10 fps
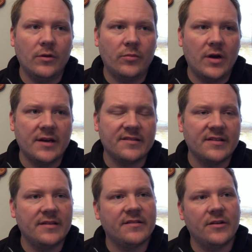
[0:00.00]
or
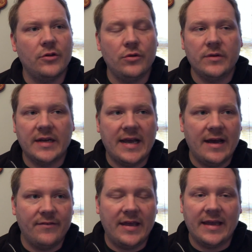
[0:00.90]
Protestant. So you could
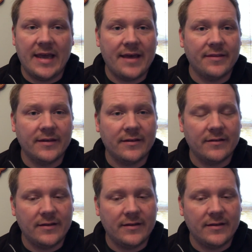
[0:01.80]
have a Catholic